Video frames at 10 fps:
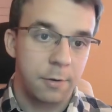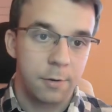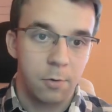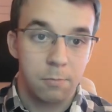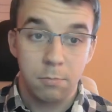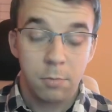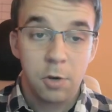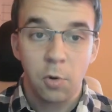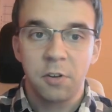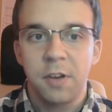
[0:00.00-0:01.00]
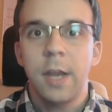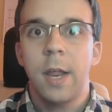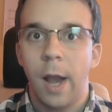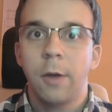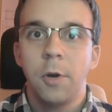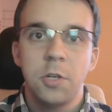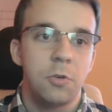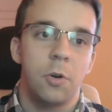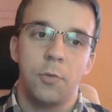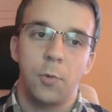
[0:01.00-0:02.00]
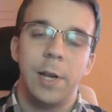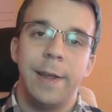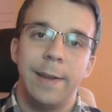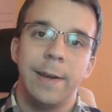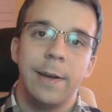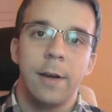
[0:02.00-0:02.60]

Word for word: So this works in any language. Don't really,